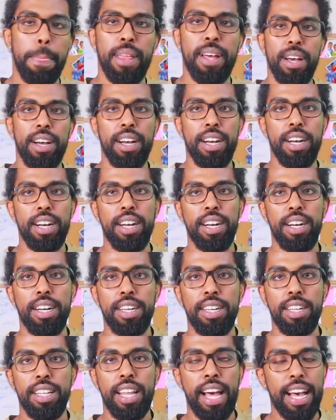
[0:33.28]

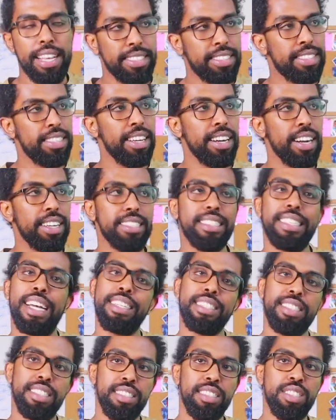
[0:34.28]
Last year I
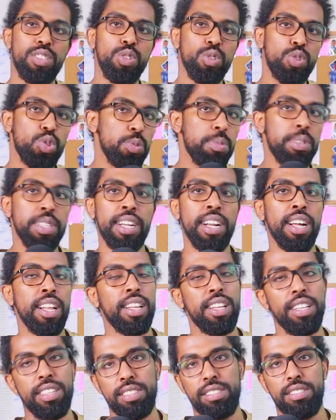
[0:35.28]
started this YouTube
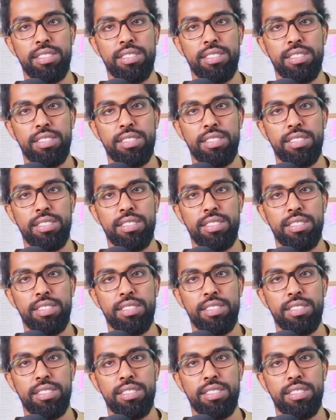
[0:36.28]
channel.